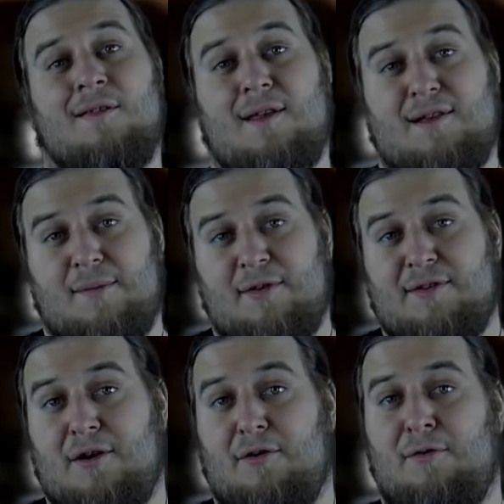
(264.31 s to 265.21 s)
Set up the
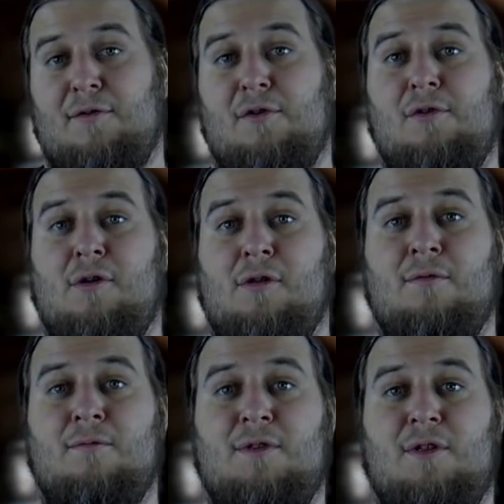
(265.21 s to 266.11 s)
terror circle
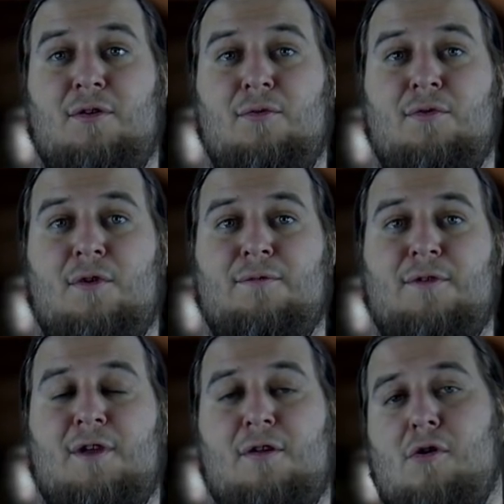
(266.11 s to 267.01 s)
with the use of the
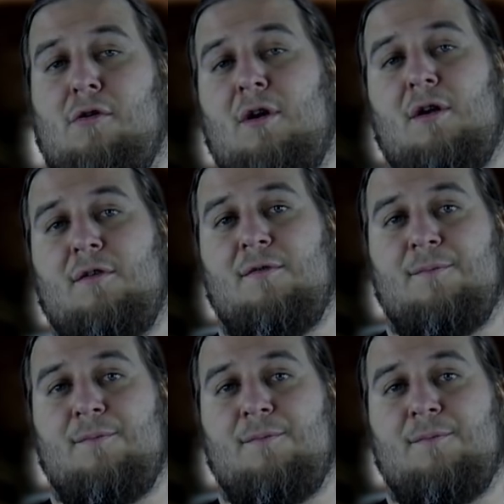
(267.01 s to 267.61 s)
terror cards.